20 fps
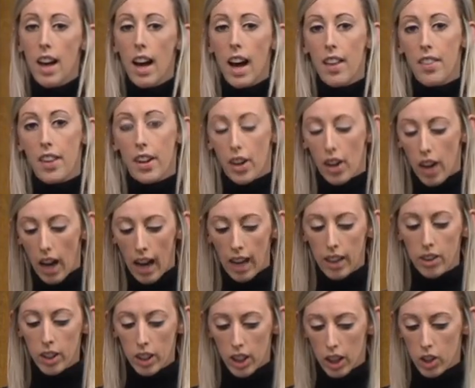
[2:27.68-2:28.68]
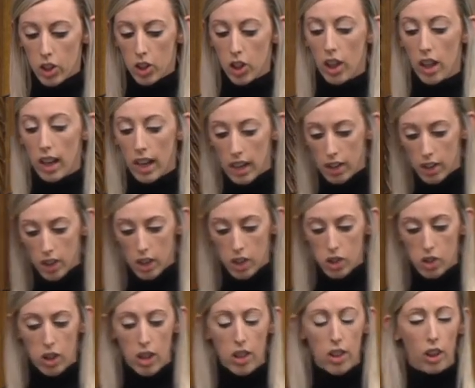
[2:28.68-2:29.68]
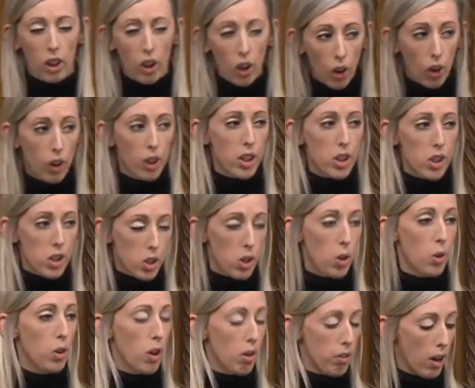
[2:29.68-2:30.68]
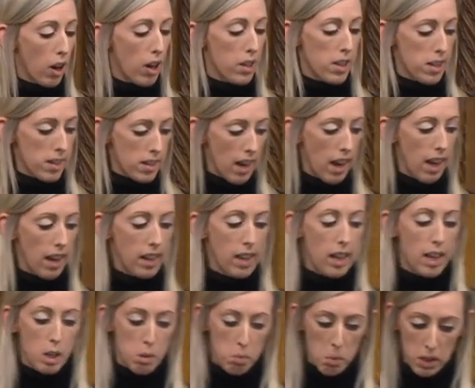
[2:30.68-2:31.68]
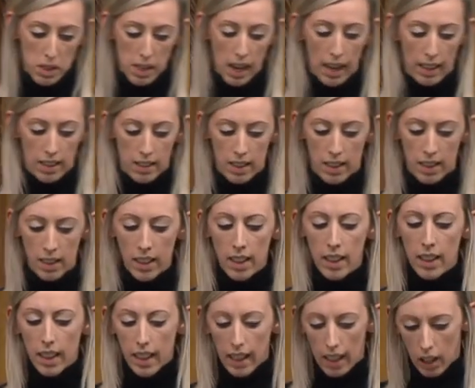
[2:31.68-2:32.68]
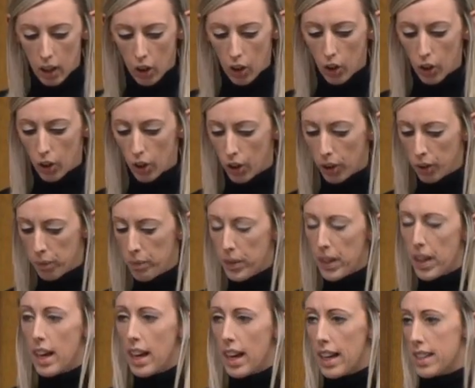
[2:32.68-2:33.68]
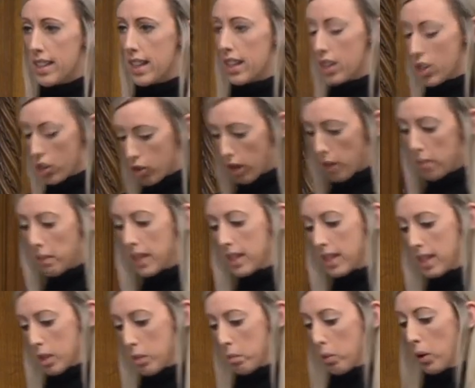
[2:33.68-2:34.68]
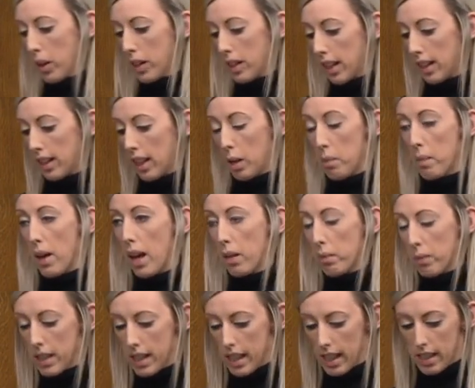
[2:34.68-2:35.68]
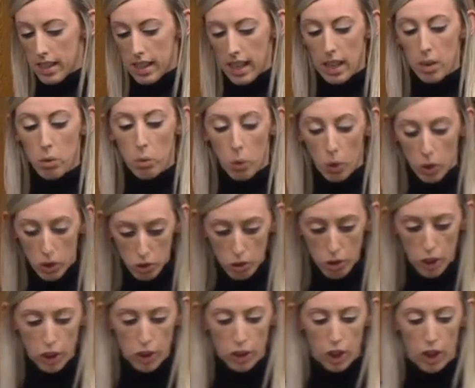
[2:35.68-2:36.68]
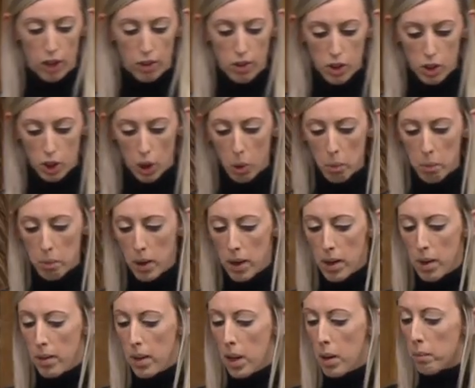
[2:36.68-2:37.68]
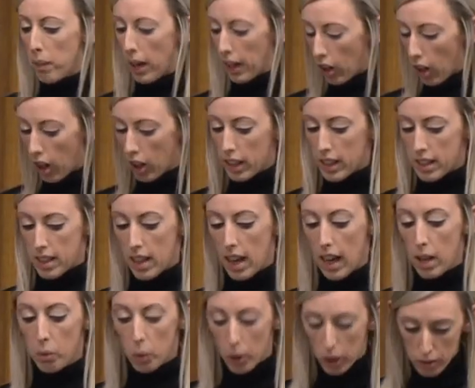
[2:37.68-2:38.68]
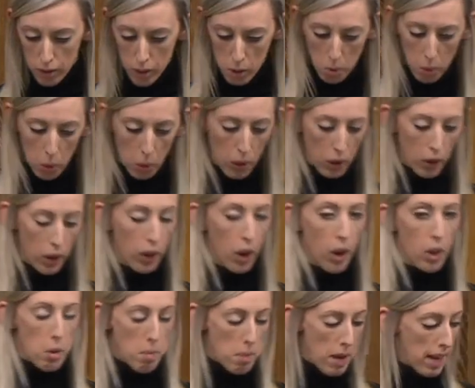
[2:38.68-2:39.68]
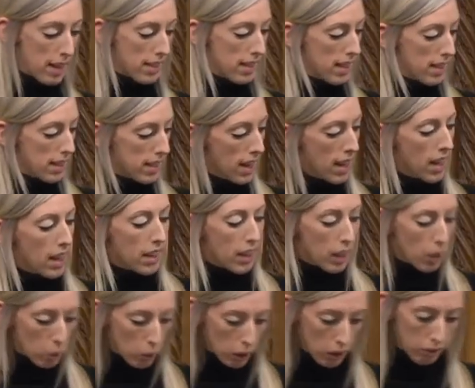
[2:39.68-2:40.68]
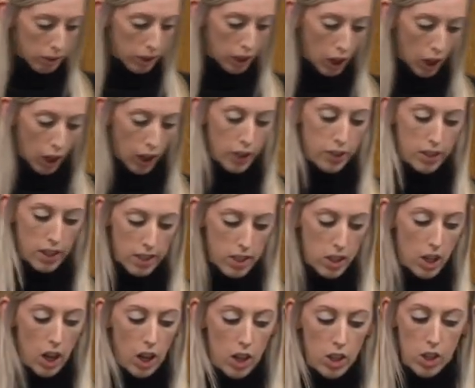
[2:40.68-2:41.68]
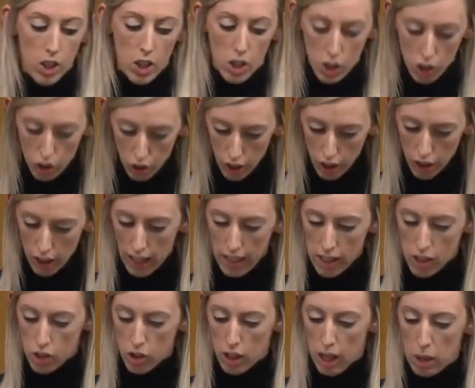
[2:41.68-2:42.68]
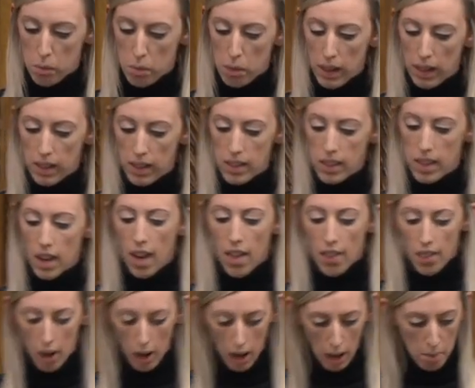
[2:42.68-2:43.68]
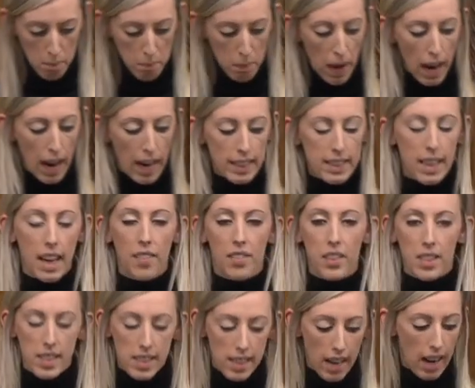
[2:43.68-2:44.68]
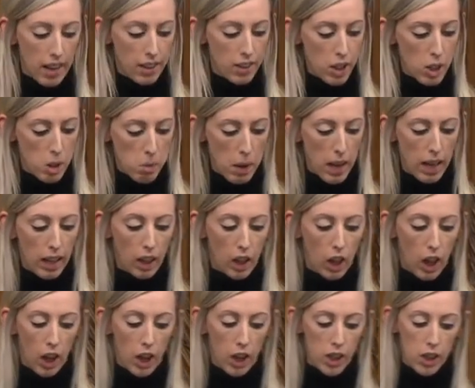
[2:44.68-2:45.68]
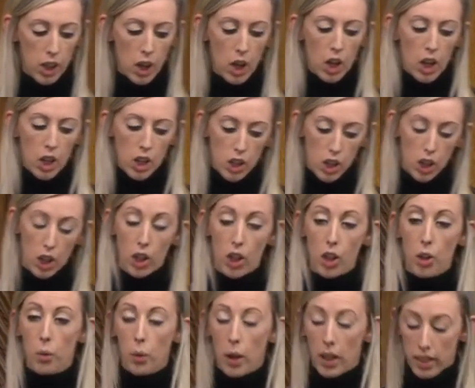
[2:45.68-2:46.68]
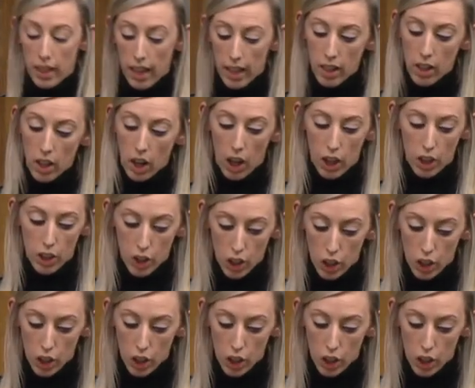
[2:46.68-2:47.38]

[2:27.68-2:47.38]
and that our agricultural industry, the cornerstone of our society, is protected in law. It is extremely disappointing that Amendment 18 was ruled out of scope. My colleagues and I would have supported it on the basis that it would have allowed this House to scrutinise trade bills, their impact and the standards being allowed to within our